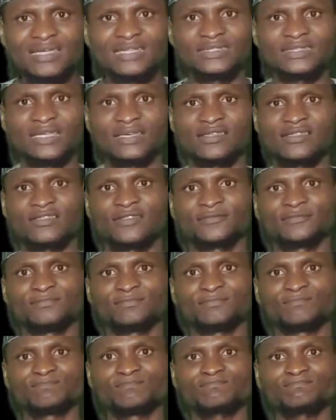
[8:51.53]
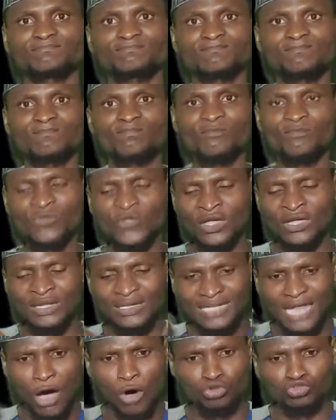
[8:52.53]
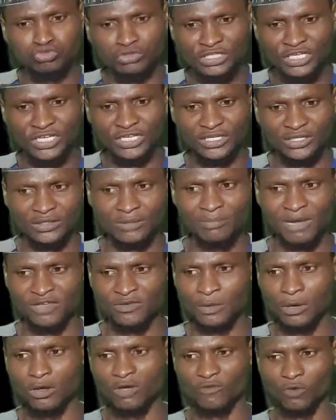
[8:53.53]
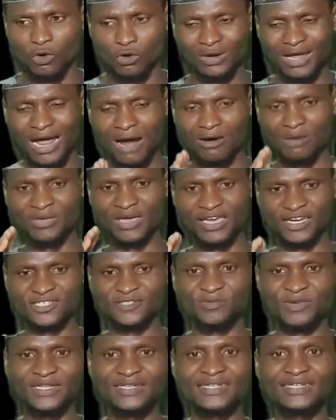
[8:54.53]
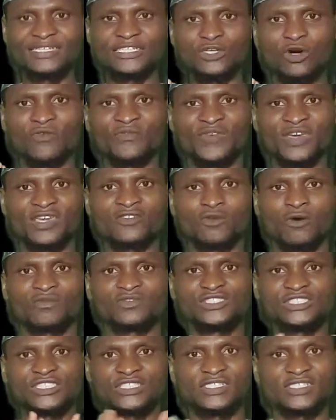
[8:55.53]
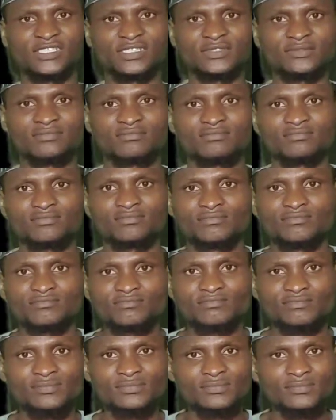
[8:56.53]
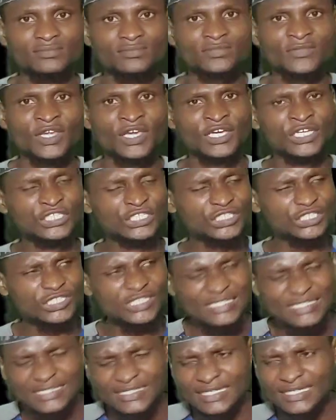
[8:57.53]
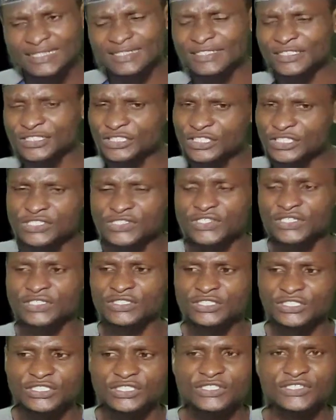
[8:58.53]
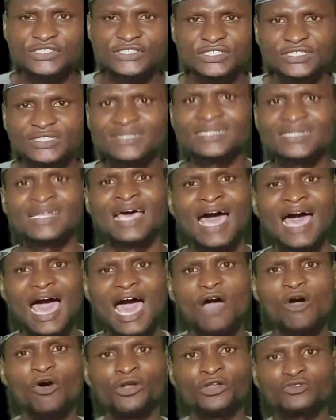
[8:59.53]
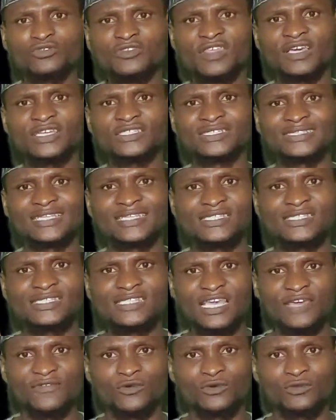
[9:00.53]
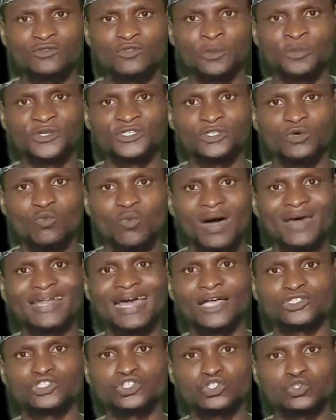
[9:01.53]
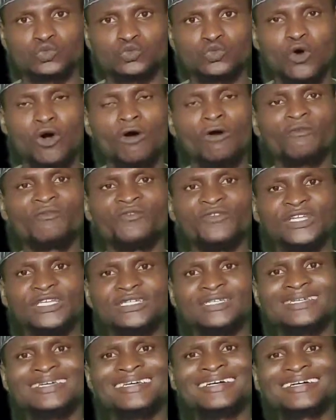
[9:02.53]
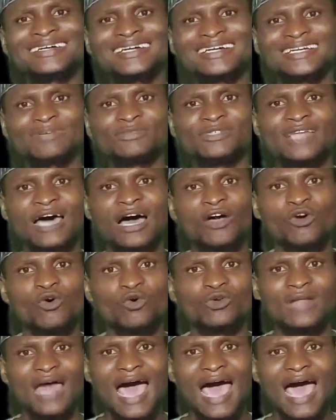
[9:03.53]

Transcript: sentence. Now today, by the grace of God, I will be explaining the offense of treason. Treason, according to section 37, subsection 1 and 2 of the Criminal Code